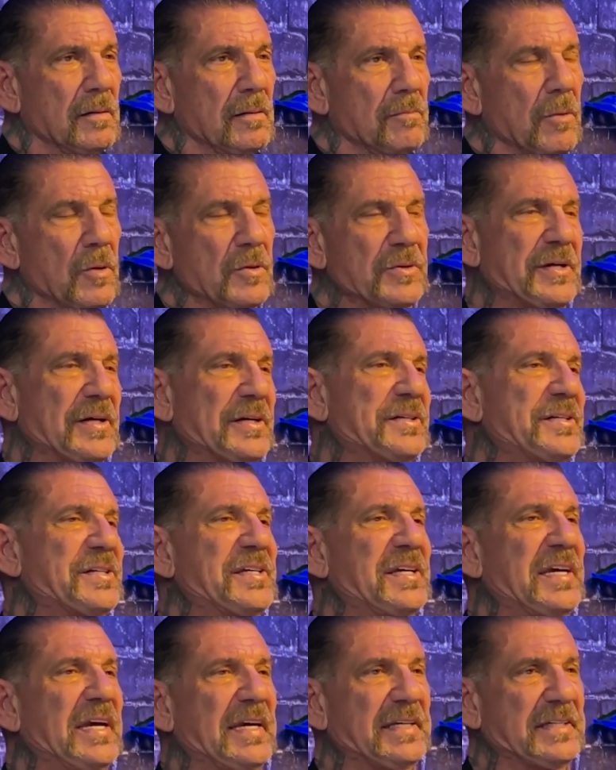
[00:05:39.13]
Motel
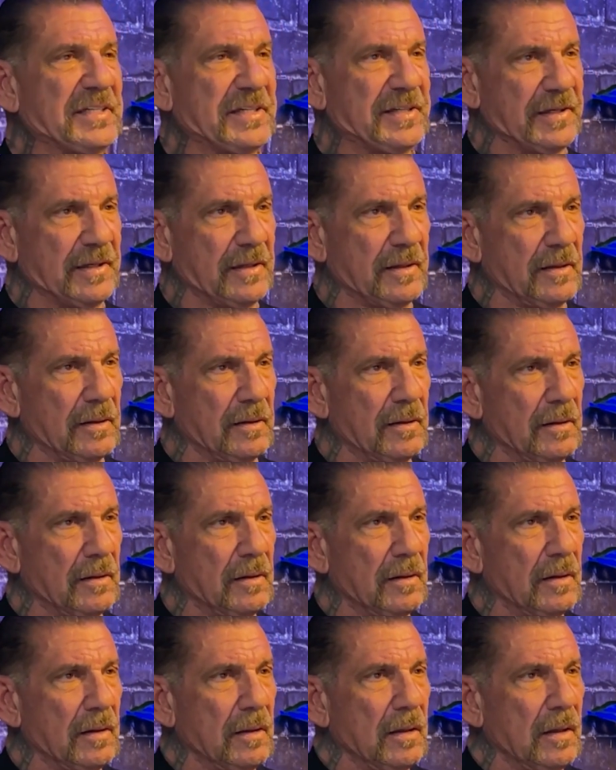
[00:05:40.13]
6.
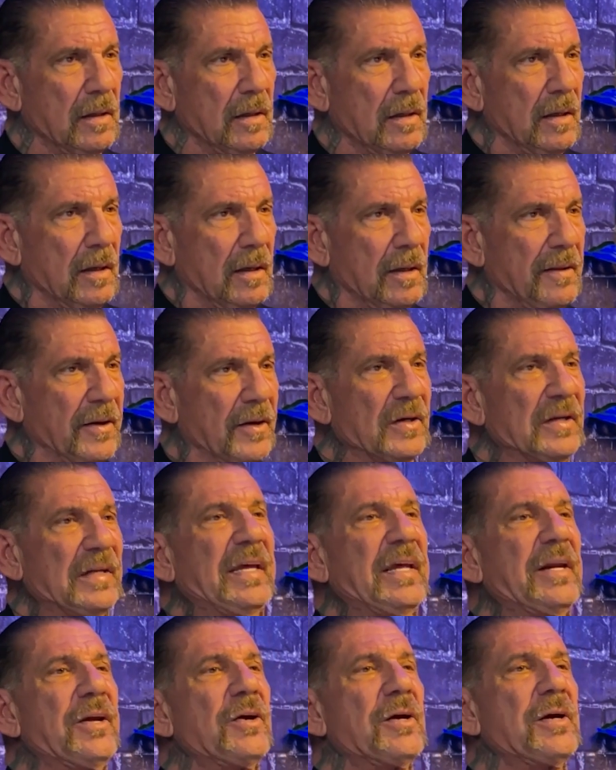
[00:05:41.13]
They're
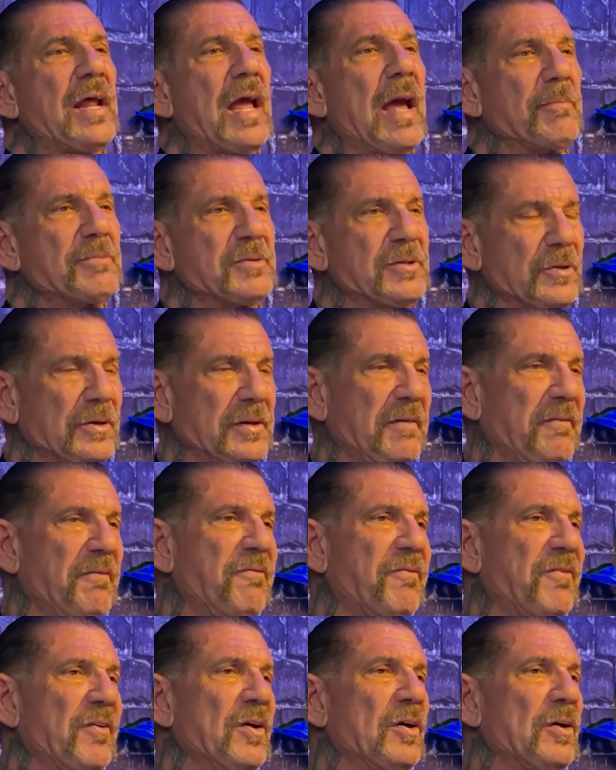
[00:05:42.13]
littered, absolutely
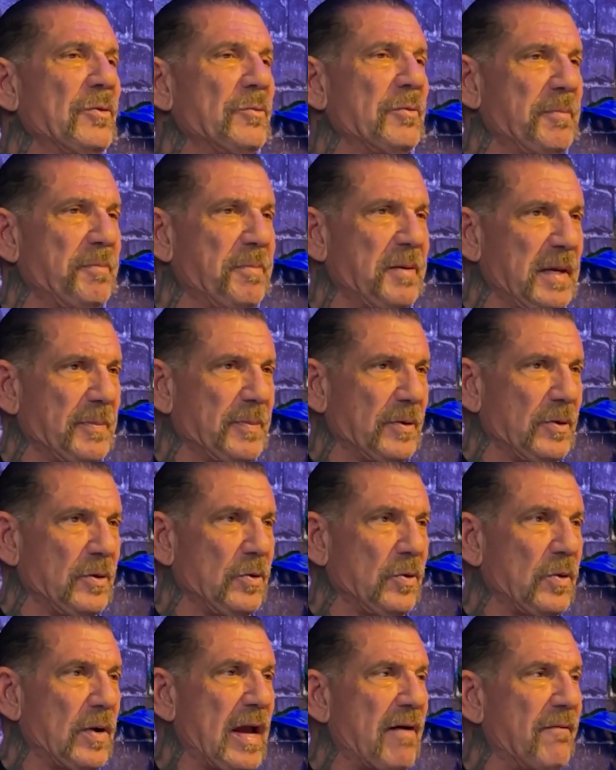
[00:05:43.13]
filled with people
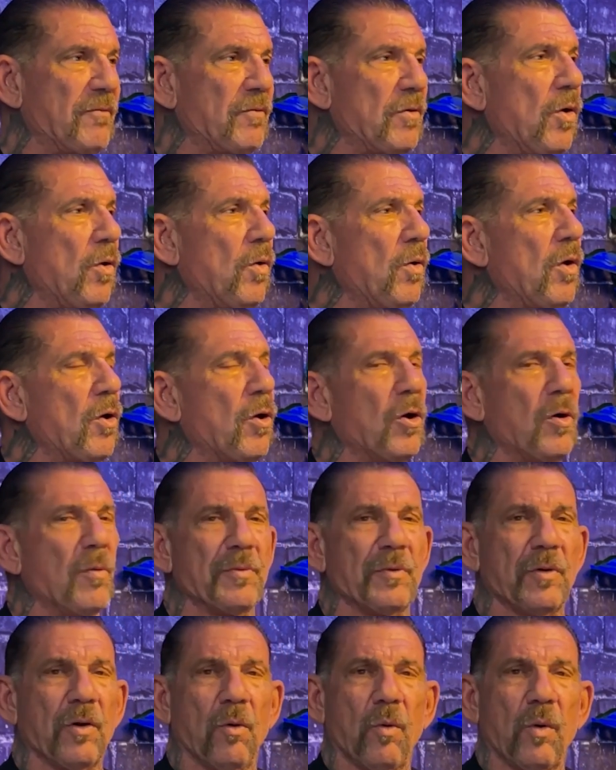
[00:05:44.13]
who have no hope,
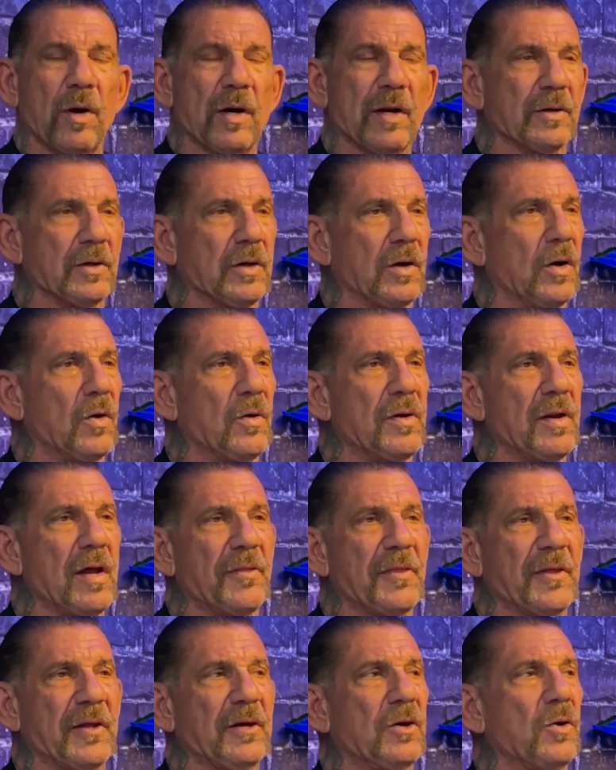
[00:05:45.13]
nowhere to go,
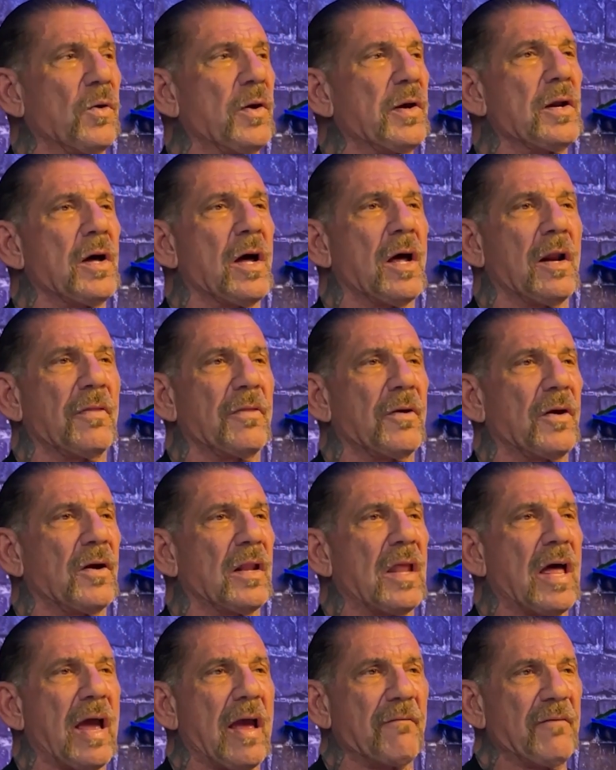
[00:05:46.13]
nothing going on in their
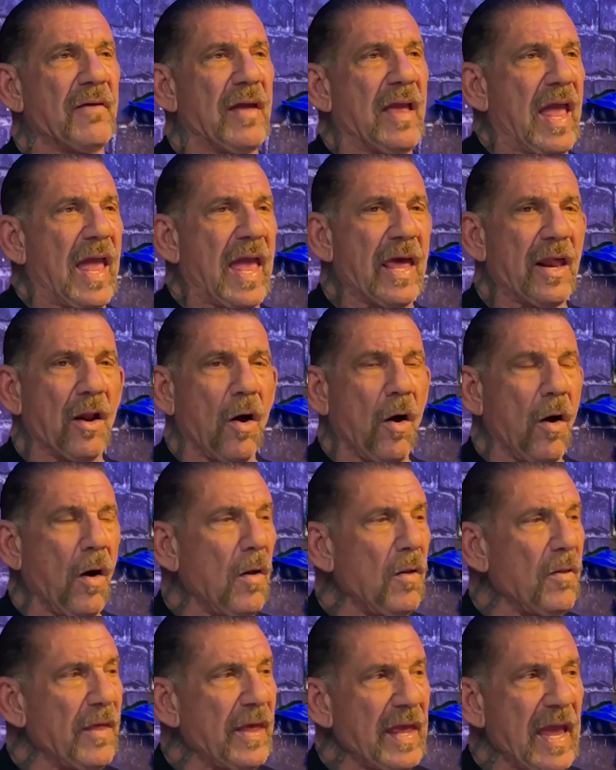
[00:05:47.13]
life, and
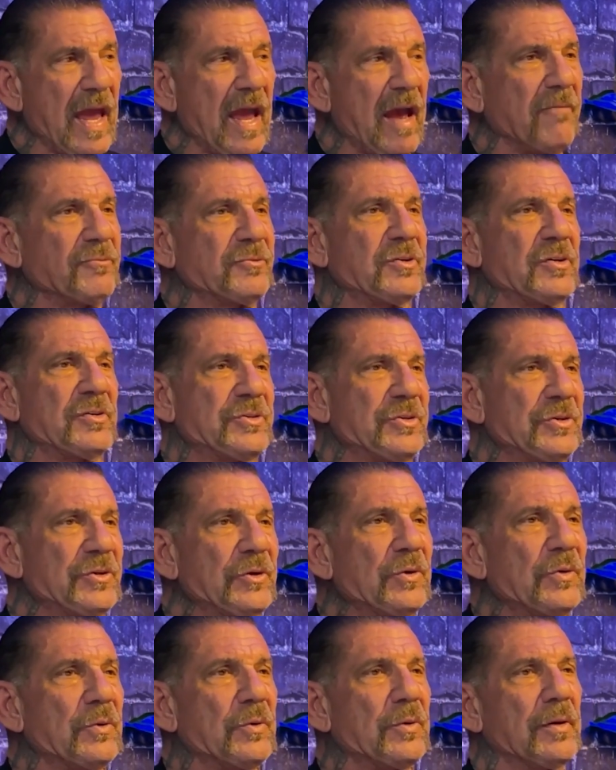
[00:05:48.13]
all they have to
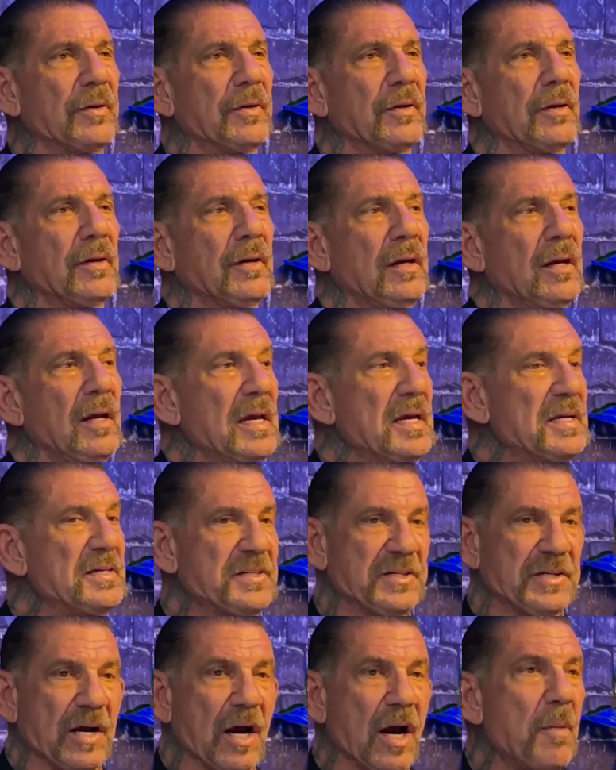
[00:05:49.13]
do is
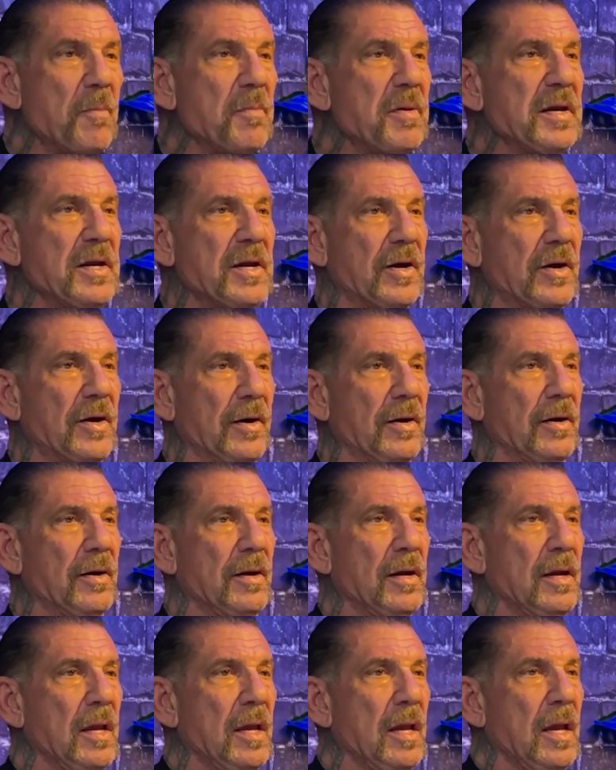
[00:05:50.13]
come here,
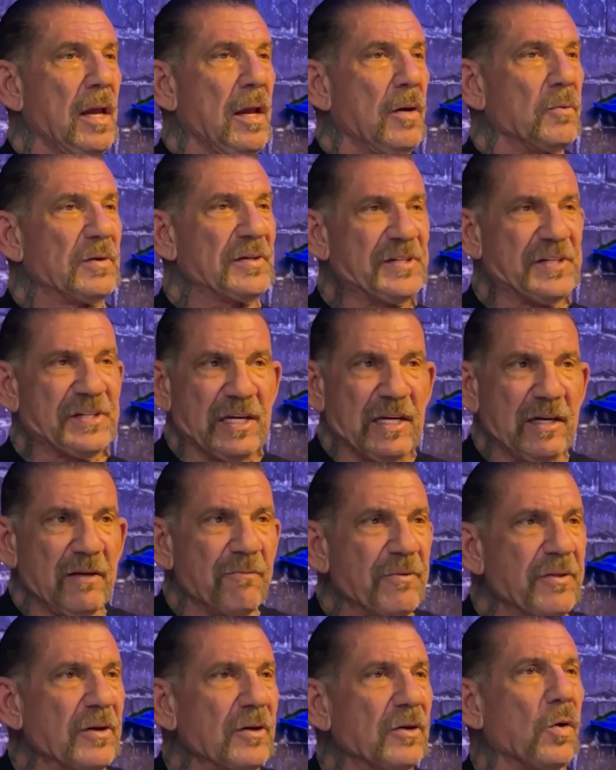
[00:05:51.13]

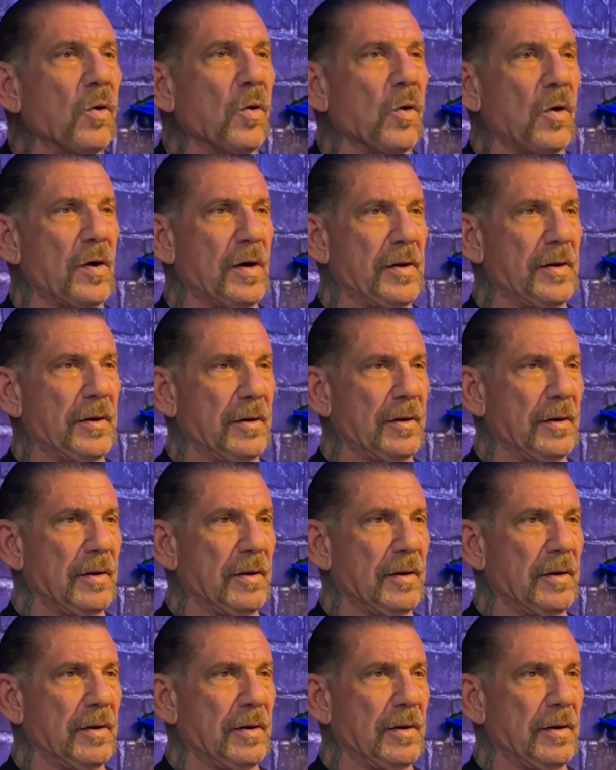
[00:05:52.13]
receive the Lord.